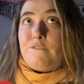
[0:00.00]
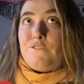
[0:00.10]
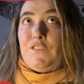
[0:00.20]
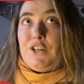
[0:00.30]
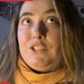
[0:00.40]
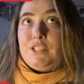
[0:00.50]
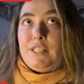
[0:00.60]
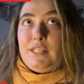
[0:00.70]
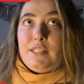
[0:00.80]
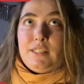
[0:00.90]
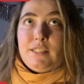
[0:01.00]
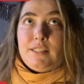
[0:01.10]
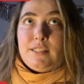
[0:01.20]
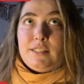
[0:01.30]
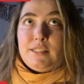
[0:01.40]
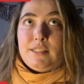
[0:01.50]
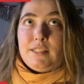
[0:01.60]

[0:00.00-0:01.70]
versus